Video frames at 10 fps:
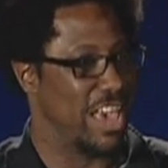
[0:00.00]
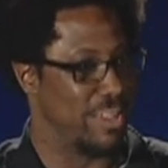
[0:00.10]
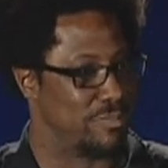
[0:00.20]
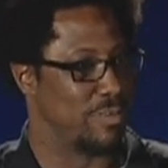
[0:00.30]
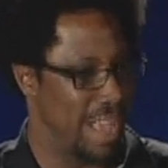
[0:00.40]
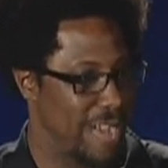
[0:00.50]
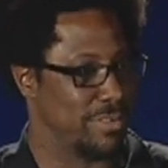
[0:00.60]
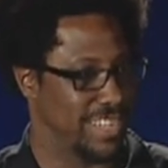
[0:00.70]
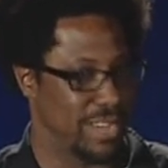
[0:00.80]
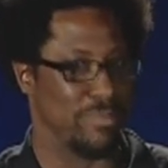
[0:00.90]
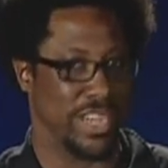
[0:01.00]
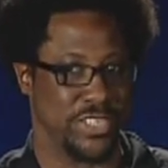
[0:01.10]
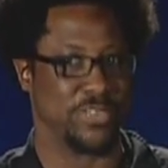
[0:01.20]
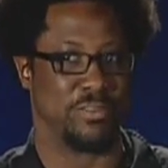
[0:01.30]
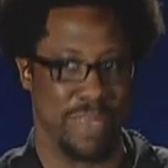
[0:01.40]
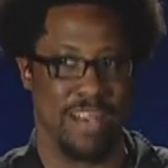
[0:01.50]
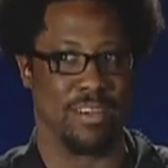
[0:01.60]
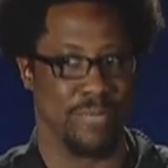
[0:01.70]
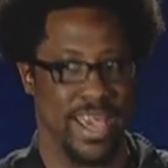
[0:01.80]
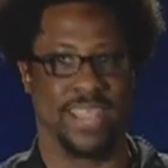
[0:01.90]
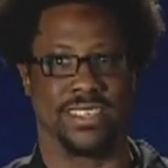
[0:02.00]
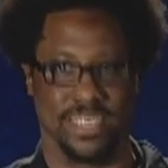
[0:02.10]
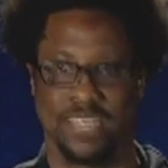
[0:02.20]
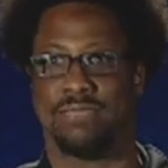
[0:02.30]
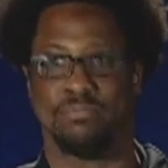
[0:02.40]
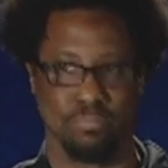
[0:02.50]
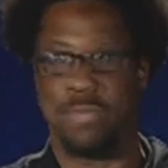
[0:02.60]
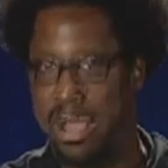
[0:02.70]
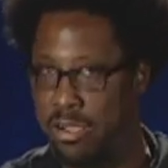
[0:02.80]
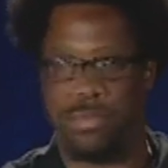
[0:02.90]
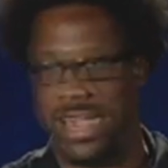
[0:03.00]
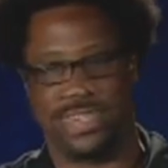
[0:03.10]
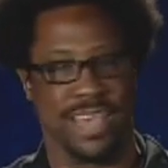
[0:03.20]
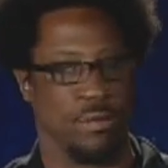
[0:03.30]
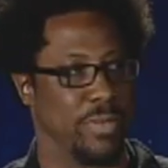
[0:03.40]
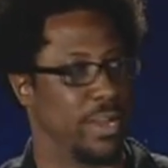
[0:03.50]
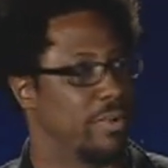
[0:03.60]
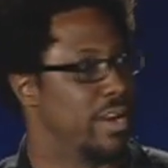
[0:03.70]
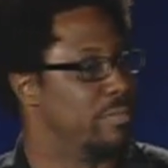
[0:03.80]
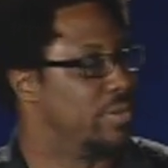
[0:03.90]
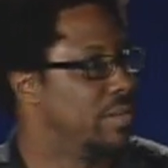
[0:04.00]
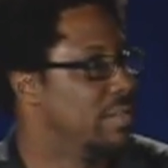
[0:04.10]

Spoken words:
If Barack was like a mixture of Malcolm X and Malcolm X, that would be incredible.